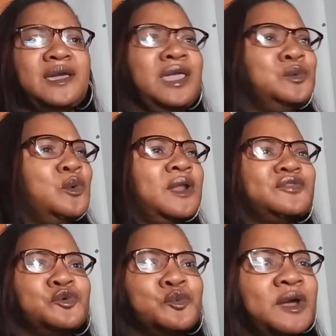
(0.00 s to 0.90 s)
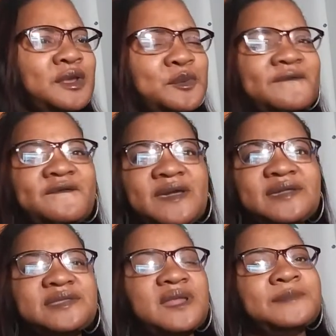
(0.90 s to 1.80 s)
he wanted to run it with
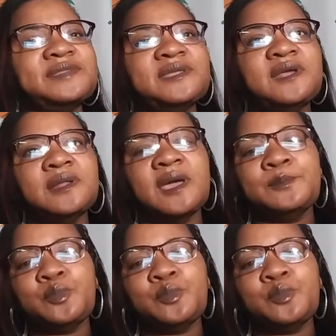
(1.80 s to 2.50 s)
Fizz, and I'm sitting there like,